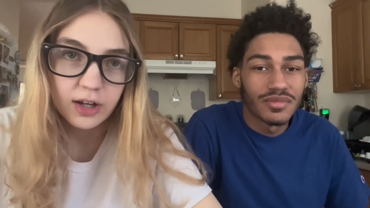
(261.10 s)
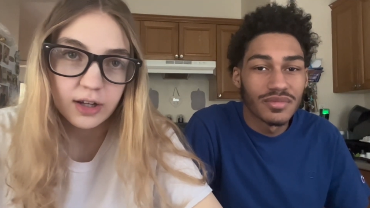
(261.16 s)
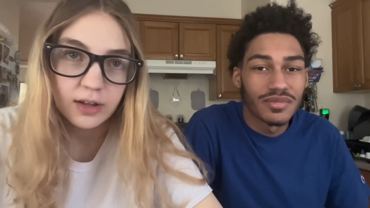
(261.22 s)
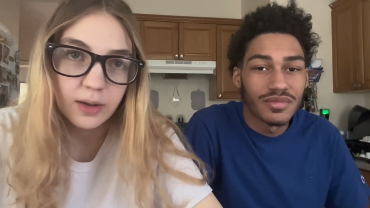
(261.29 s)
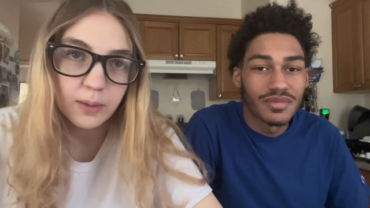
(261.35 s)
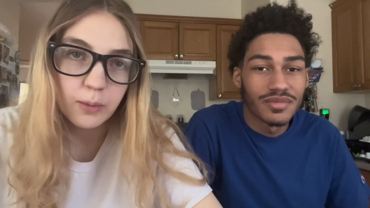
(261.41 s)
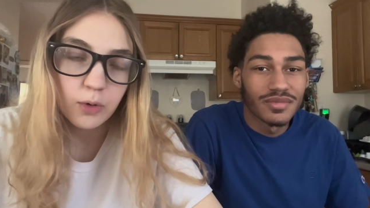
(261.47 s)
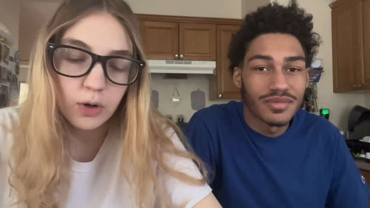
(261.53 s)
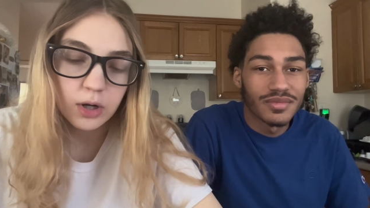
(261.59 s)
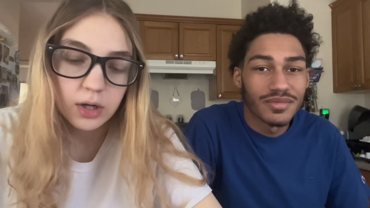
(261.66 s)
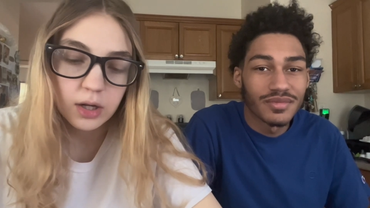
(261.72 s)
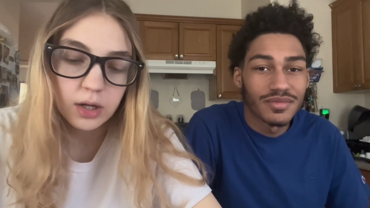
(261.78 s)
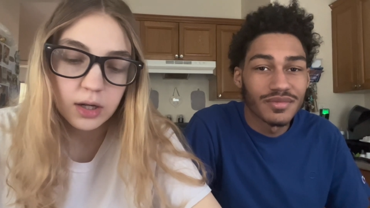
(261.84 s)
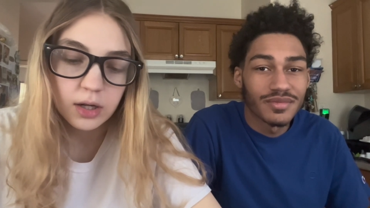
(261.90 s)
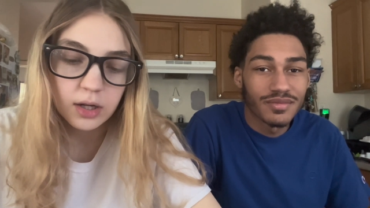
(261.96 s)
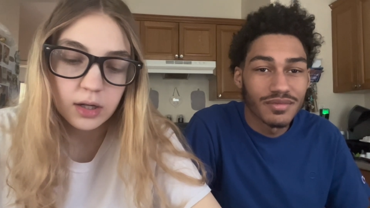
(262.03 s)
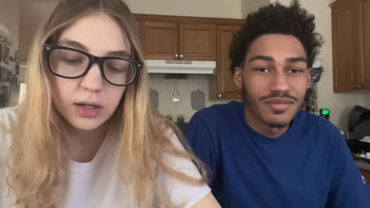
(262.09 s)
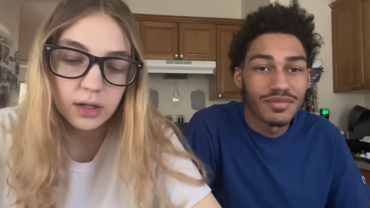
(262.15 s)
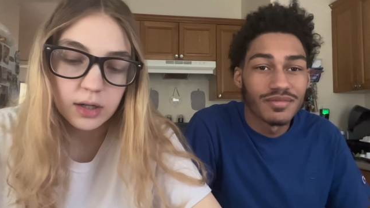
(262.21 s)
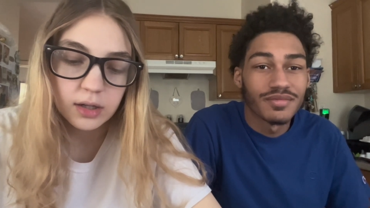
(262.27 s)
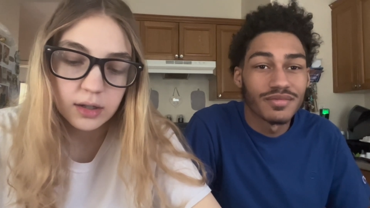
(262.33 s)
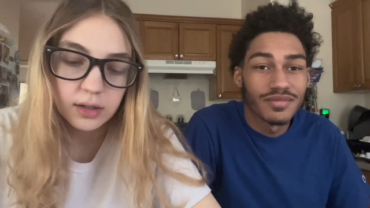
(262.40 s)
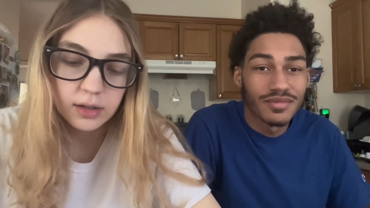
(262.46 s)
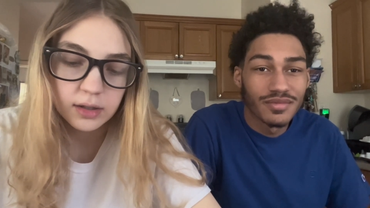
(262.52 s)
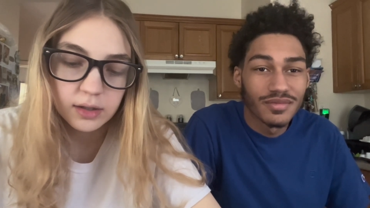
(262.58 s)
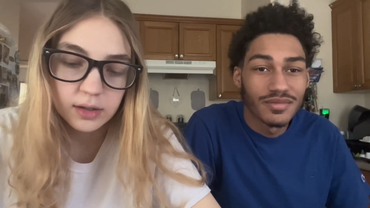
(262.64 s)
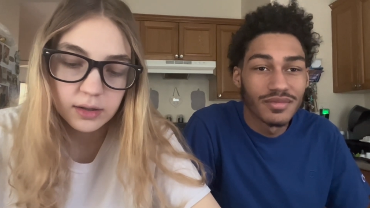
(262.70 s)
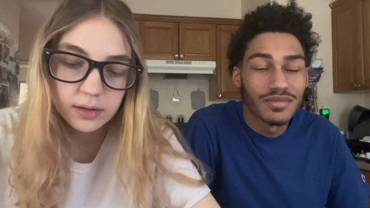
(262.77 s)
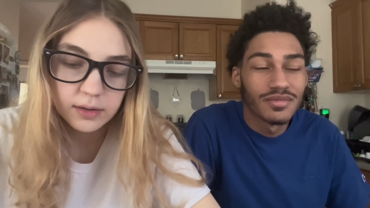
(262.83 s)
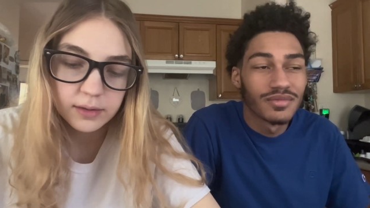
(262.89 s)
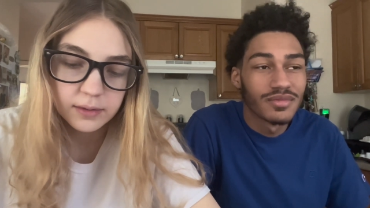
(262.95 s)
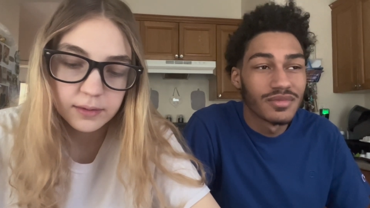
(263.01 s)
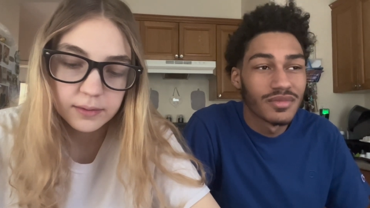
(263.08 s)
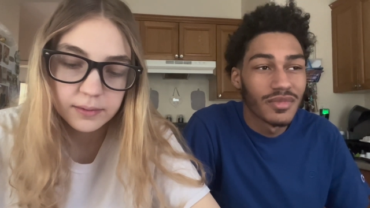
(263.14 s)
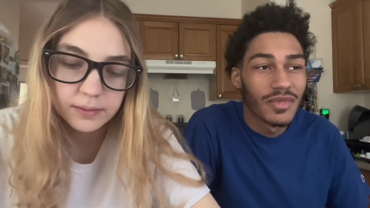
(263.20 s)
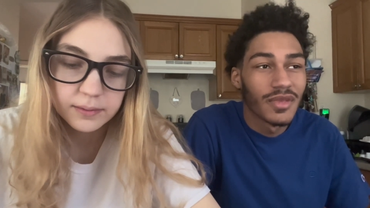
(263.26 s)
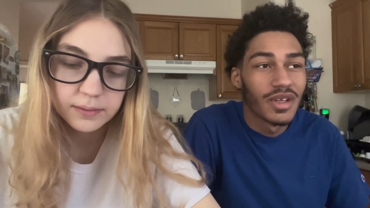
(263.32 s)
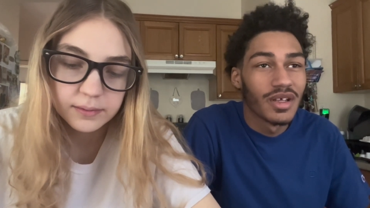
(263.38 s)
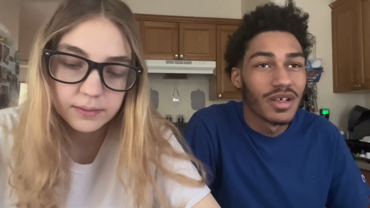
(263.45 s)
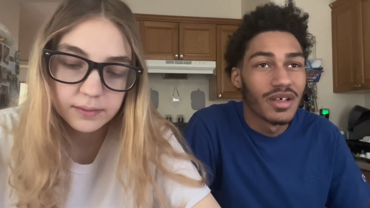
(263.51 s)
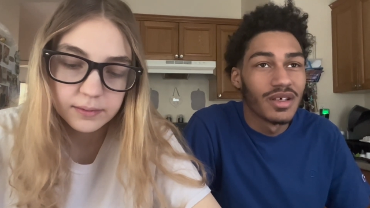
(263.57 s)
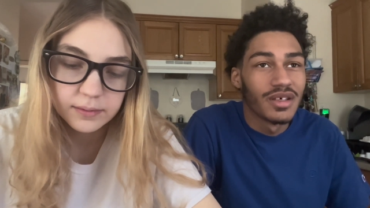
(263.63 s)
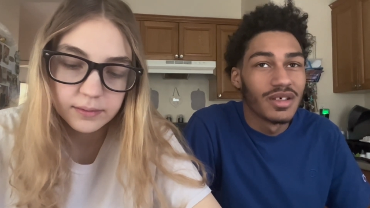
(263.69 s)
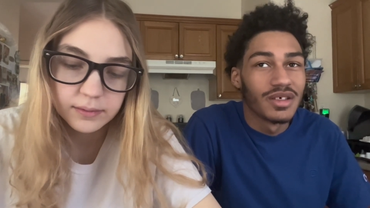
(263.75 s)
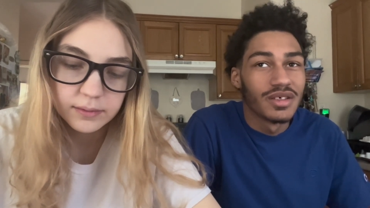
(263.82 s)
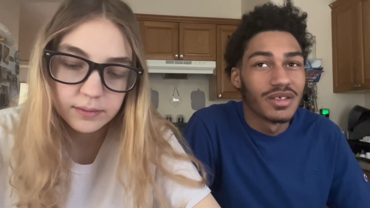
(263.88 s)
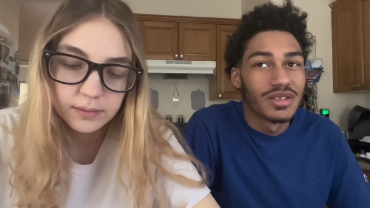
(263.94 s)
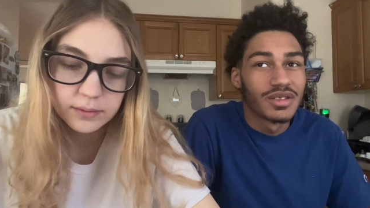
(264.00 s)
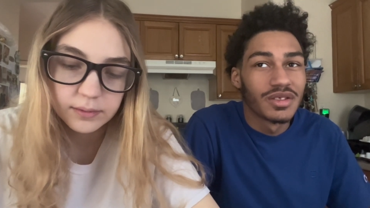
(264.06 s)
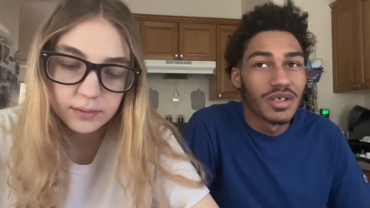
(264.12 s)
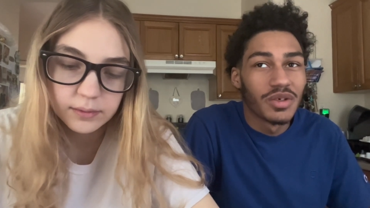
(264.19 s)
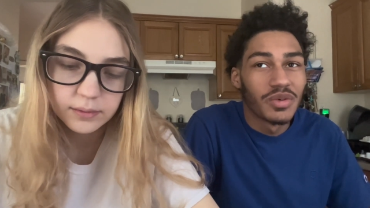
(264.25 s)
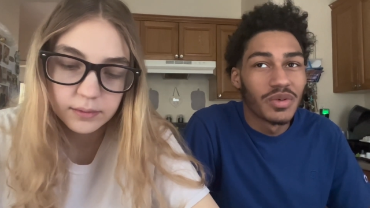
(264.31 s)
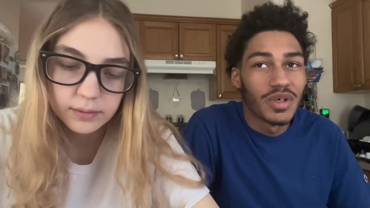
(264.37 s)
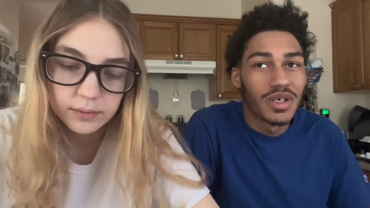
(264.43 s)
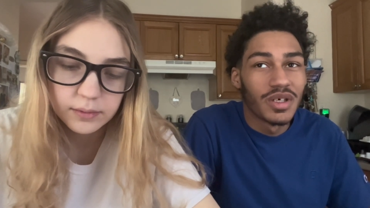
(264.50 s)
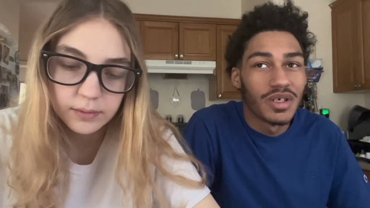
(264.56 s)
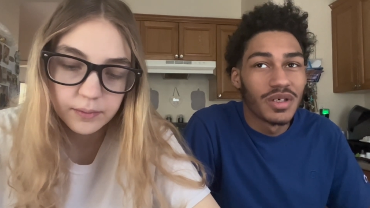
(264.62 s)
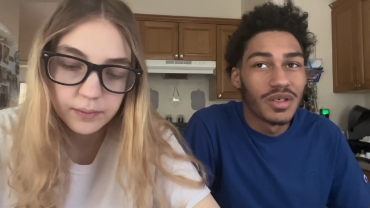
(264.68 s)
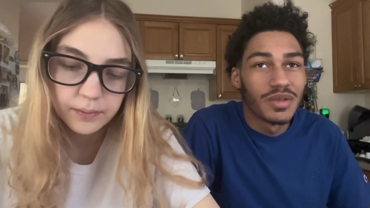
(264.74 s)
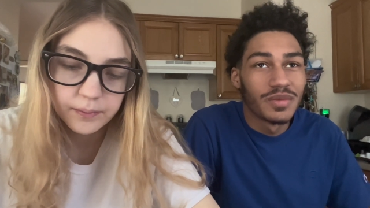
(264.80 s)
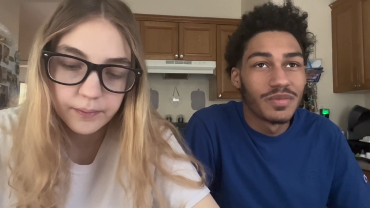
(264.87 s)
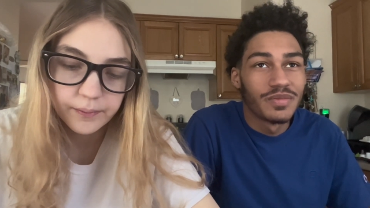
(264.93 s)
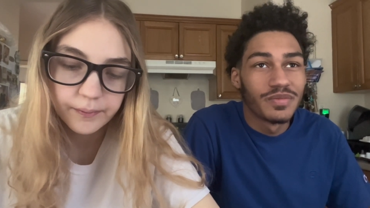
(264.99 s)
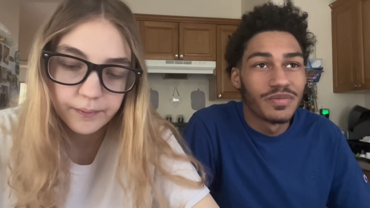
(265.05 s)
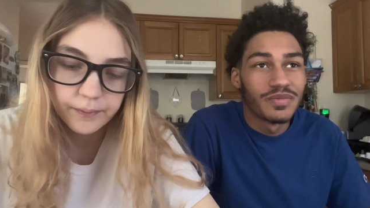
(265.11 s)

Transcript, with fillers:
Speaker 1: in the morning.
Speaker 2: Mm hmm So, um,